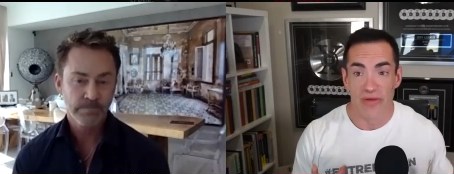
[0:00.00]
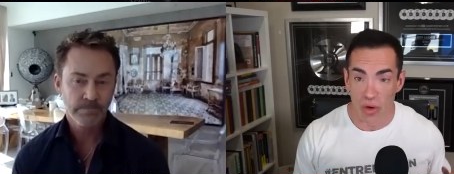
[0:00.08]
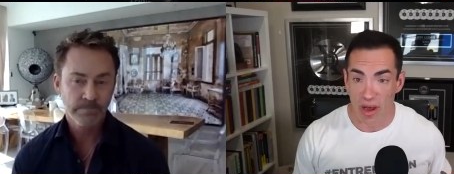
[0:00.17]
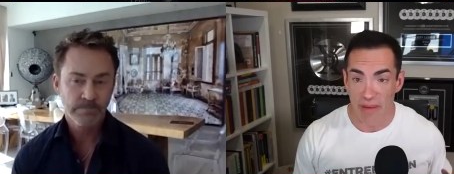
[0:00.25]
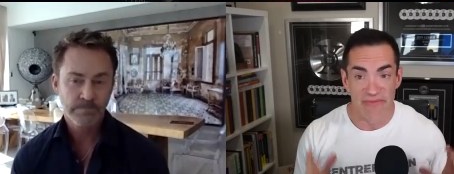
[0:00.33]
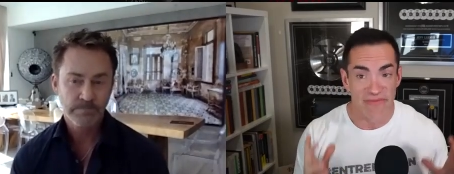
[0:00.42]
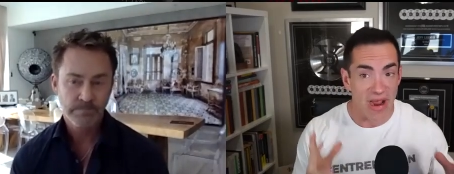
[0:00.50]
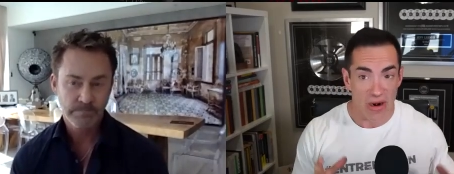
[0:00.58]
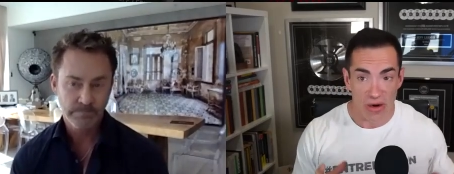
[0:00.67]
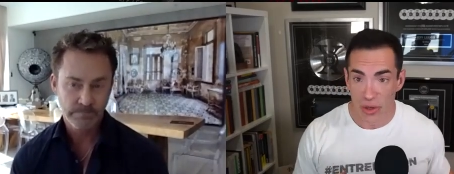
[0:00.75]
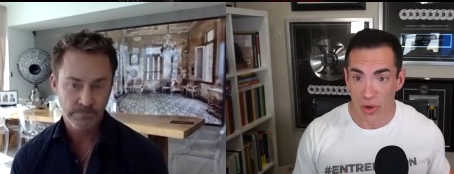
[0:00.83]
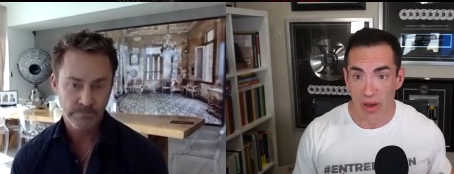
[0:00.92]
Speaker 1: you up
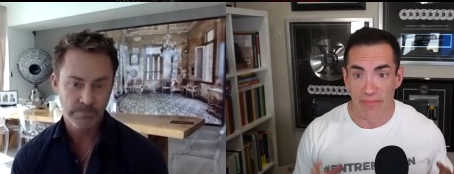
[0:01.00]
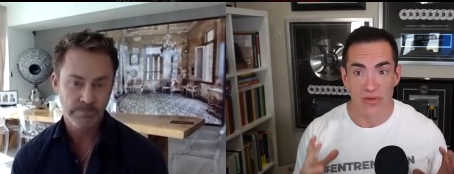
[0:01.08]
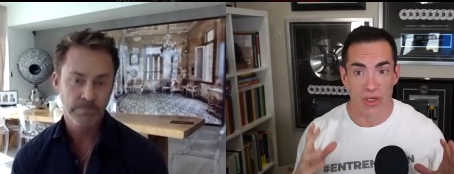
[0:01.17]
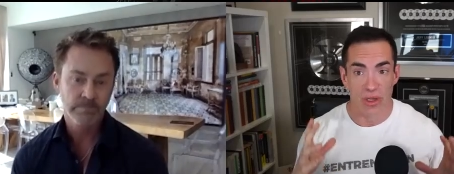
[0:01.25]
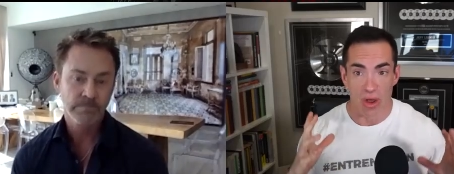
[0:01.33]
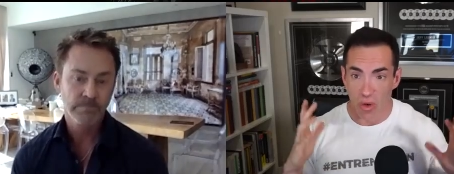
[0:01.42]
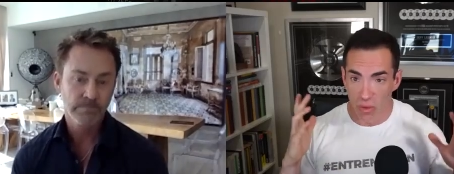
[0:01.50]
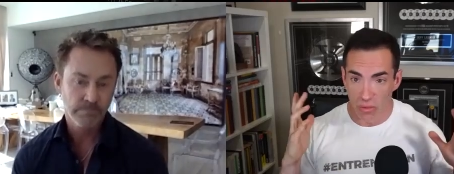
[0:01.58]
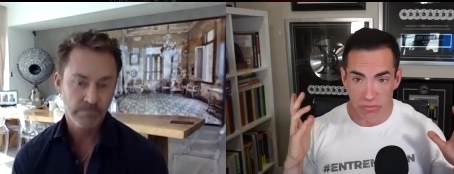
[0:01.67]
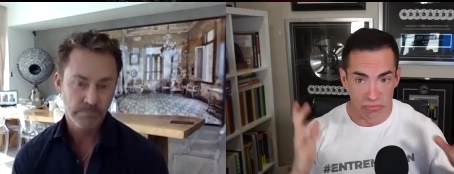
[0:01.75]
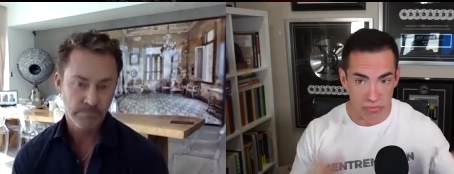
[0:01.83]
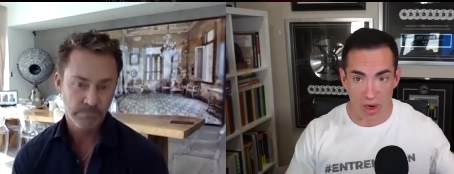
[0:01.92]
fire you up to go
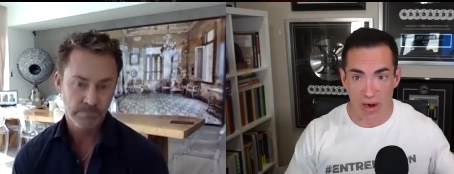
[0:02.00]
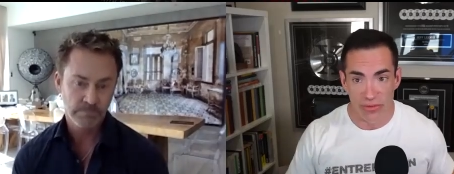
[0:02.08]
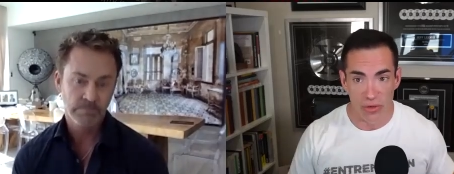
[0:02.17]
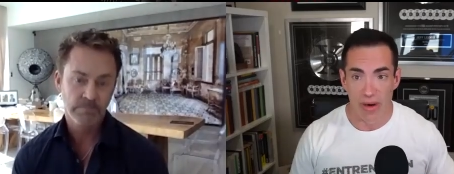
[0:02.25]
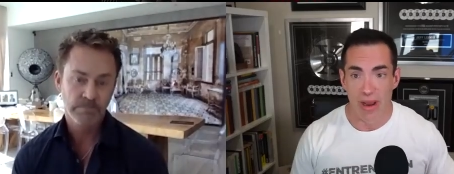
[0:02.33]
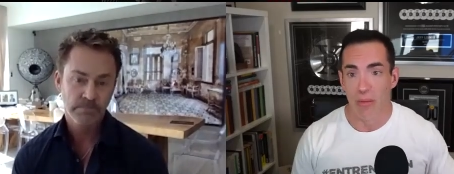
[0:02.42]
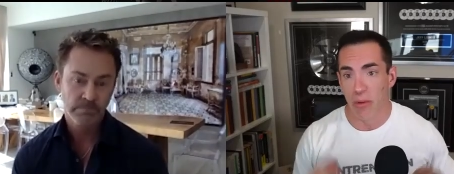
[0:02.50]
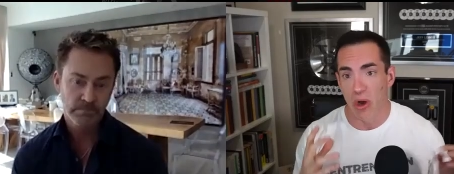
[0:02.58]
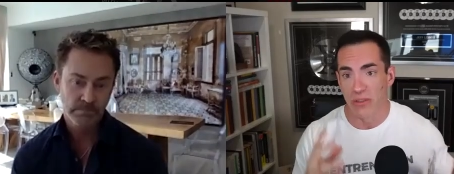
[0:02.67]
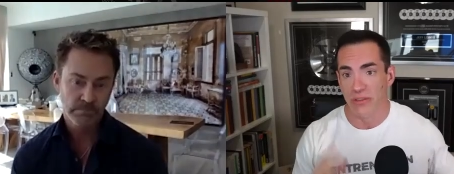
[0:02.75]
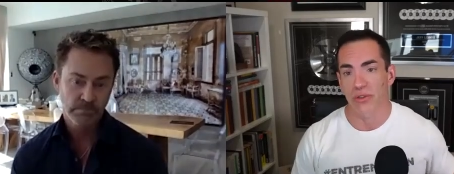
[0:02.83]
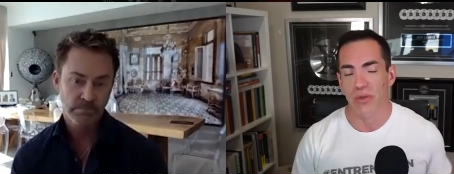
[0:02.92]
run out the ground
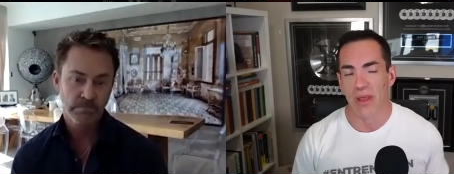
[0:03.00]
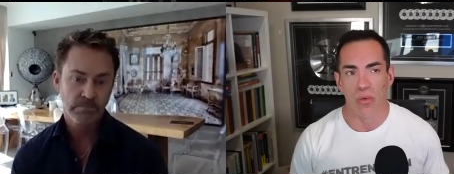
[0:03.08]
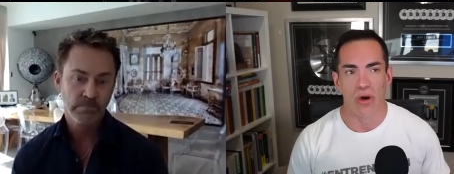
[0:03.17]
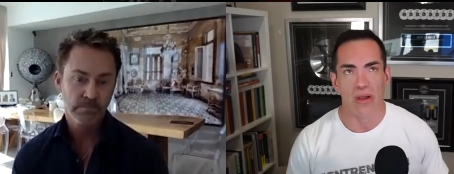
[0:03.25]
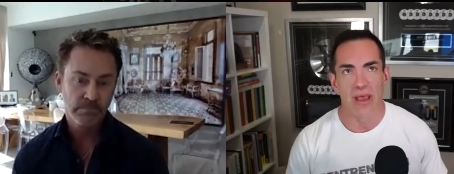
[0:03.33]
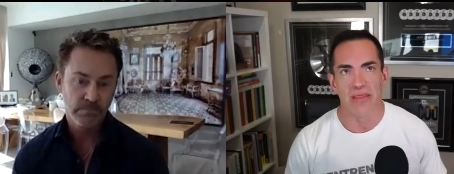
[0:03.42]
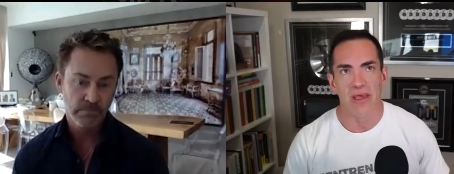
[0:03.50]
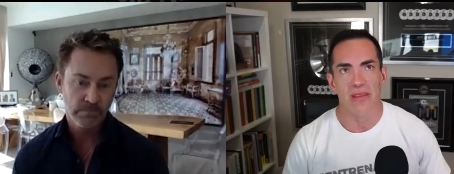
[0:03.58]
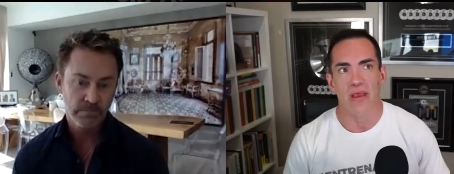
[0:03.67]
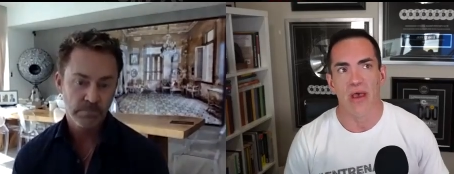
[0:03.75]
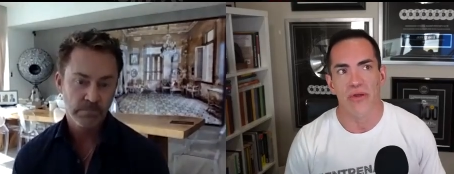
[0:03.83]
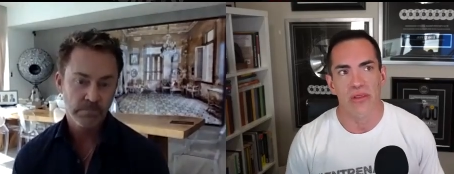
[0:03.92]
balls and do that work i think
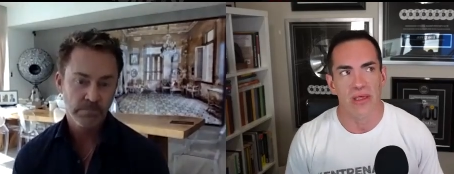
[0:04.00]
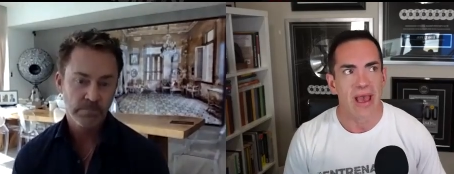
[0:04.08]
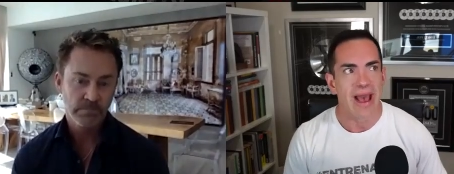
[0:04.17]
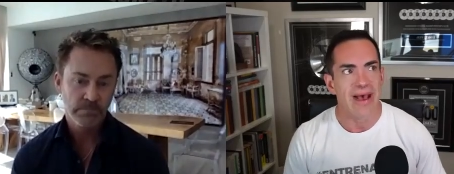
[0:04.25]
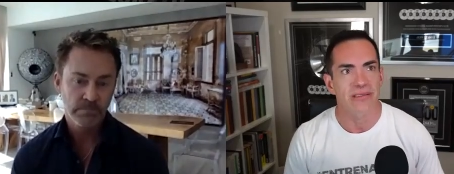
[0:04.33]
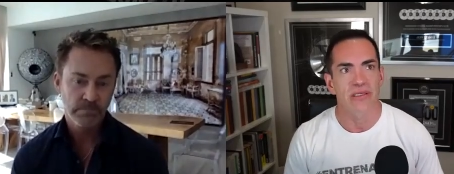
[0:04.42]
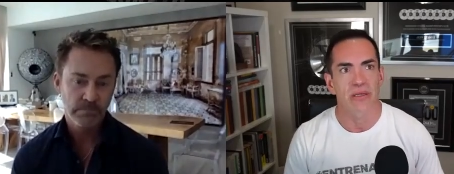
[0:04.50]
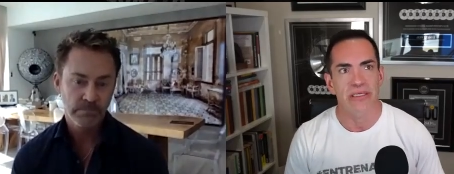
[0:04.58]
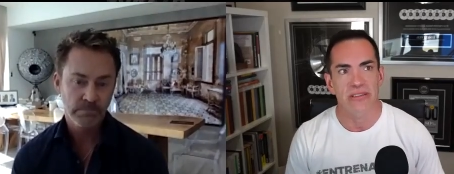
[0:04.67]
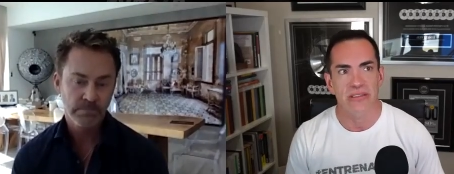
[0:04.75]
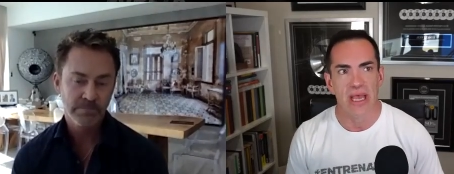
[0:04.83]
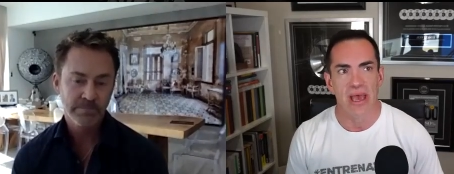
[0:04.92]
the other thing that has to be
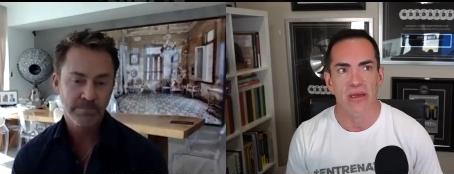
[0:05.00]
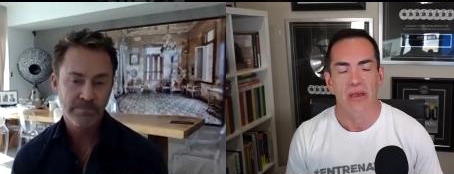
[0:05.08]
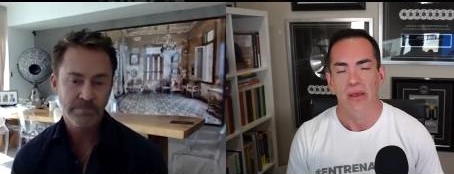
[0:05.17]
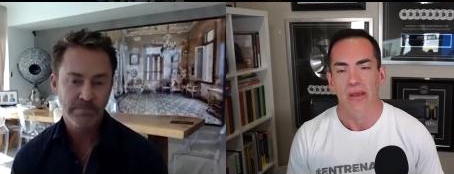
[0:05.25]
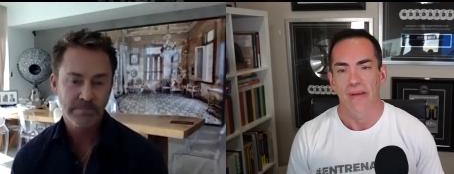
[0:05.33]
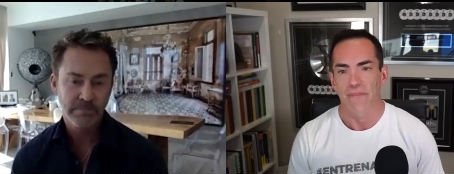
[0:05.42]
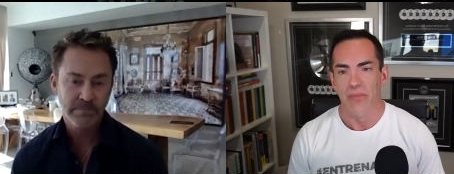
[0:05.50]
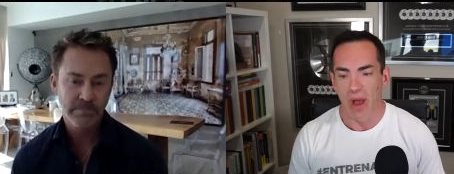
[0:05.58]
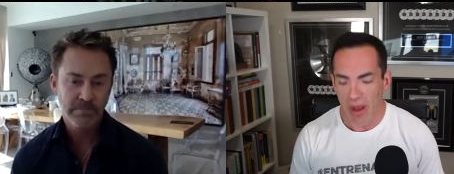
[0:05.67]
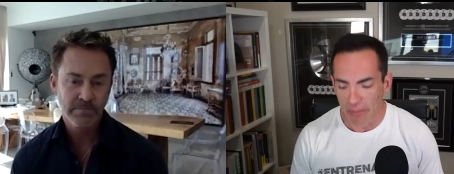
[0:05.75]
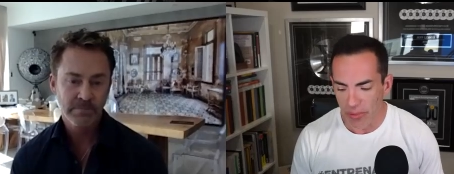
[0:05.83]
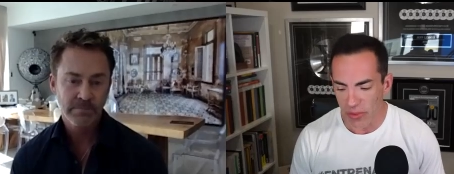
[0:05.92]
said
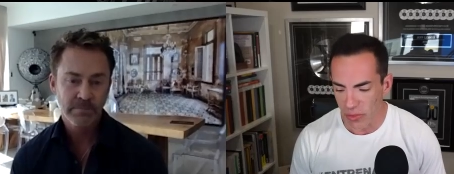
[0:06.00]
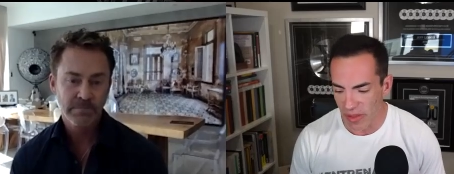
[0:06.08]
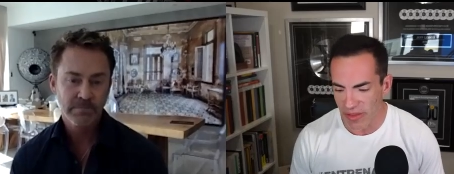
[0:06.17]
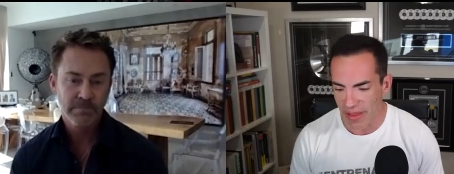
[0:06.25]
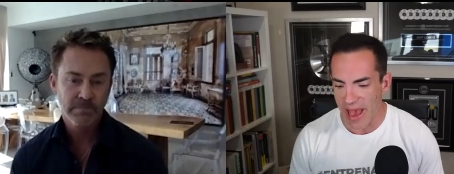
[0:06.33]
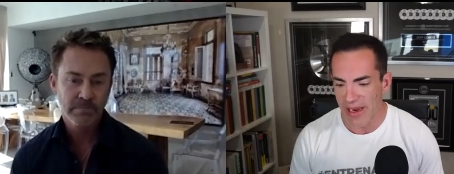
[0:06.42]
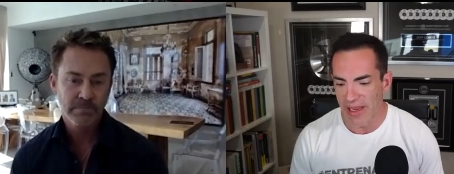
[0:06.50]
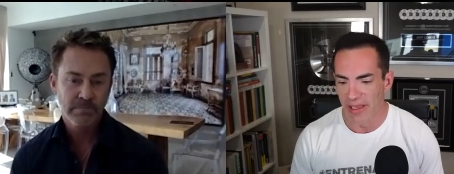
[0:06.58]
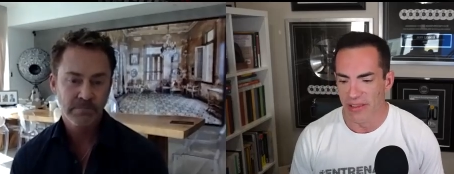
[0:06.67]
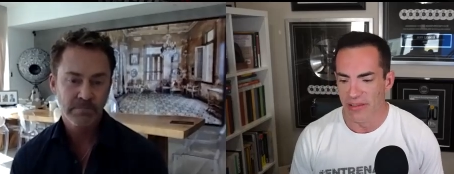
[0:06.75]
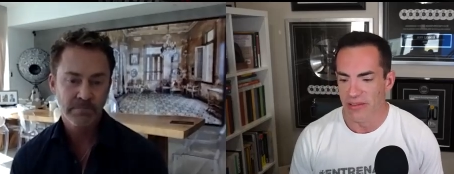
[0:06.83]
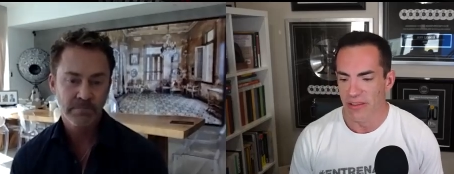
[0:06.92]
coupled with that
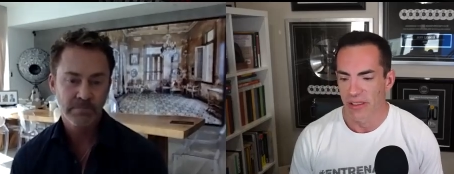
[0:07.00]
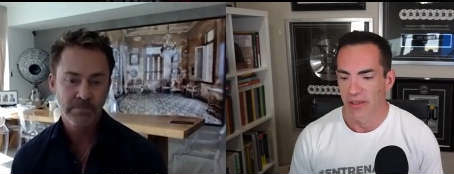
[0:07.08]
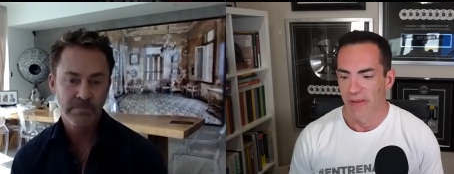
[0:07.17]
is